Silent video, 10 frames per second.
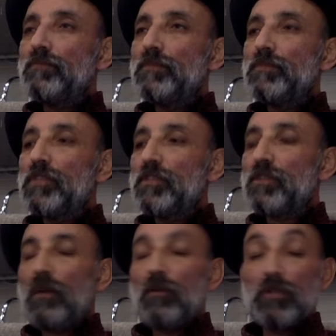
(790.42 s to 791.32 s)
6
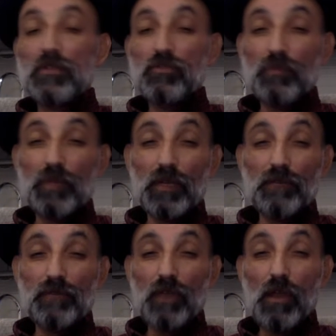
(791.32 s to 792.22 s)
hours. So I'm kind of
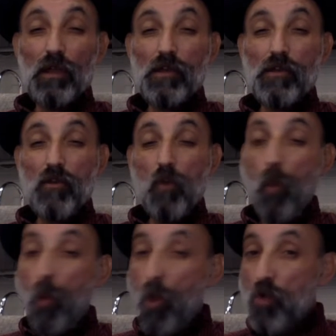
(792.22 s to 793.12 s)
tired,
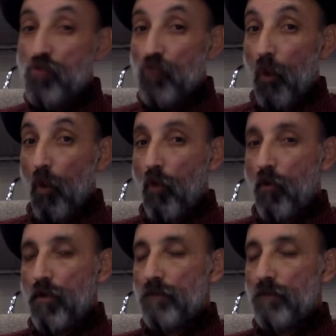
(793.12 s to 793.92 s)
cold.